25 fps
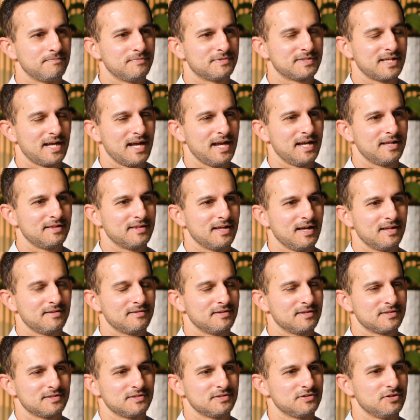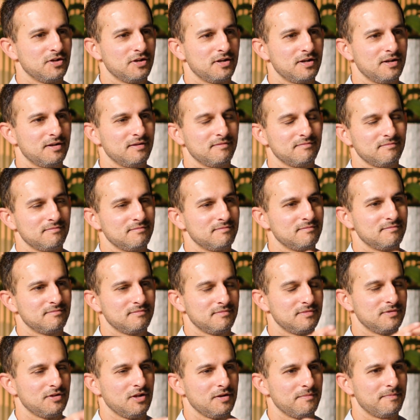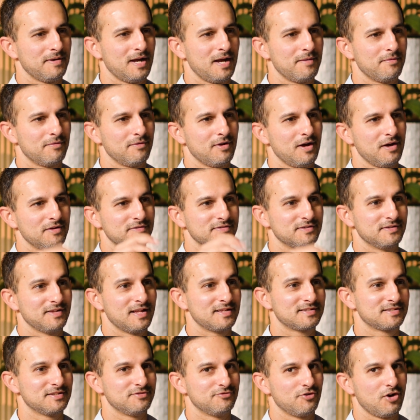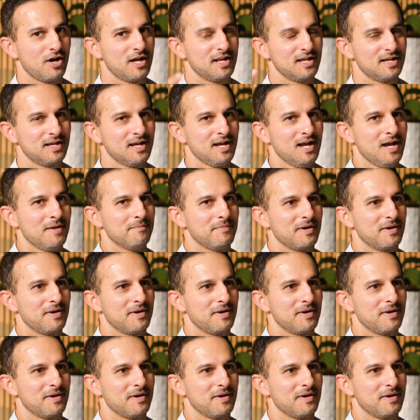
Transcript: Saying that this is not a payable loan, so that's in writing.